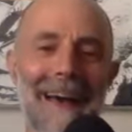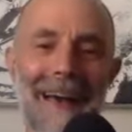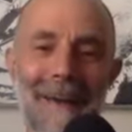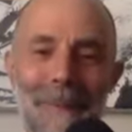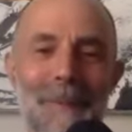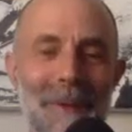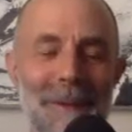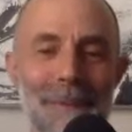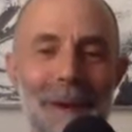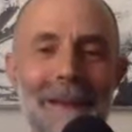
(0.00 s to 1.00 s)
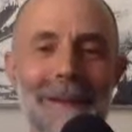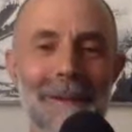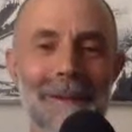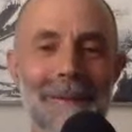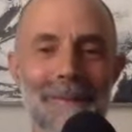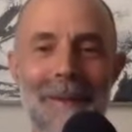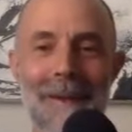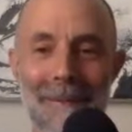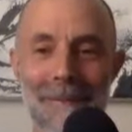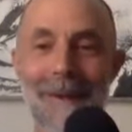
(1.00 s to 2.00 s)
I was a bit rattled, you
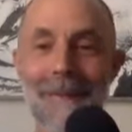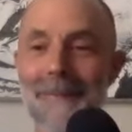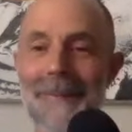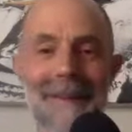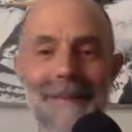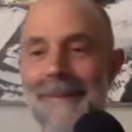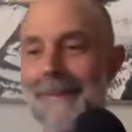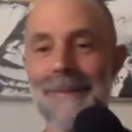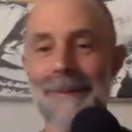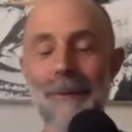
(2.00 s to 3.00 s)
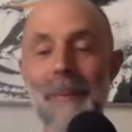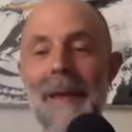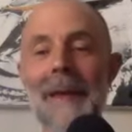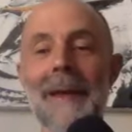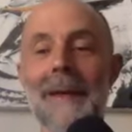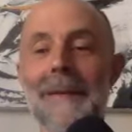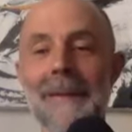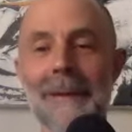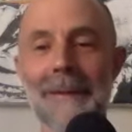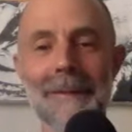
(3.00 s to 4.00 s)
know. Well, too bad,
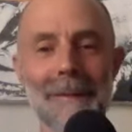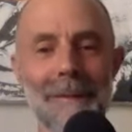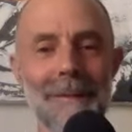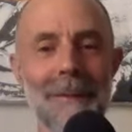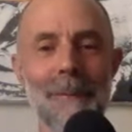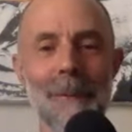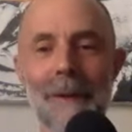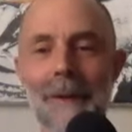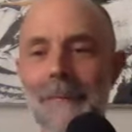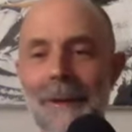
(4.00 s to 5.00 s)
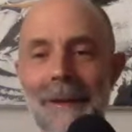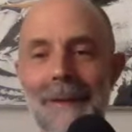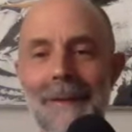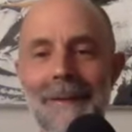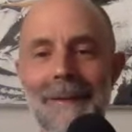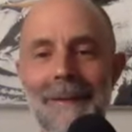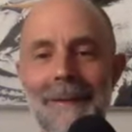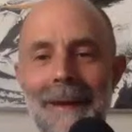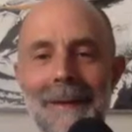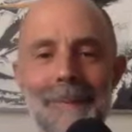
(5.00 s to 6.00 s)
you know. So what, really?
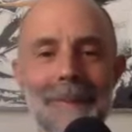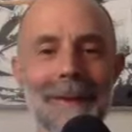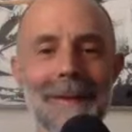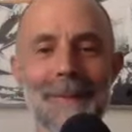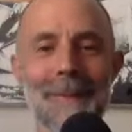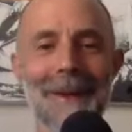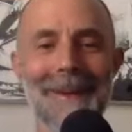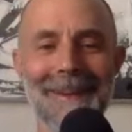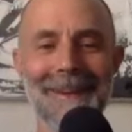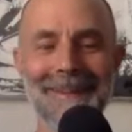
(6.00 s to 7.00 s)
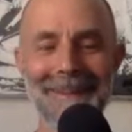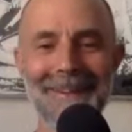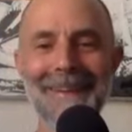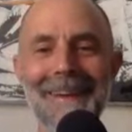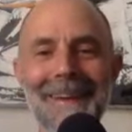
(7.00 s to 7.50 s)
I didn't break anything.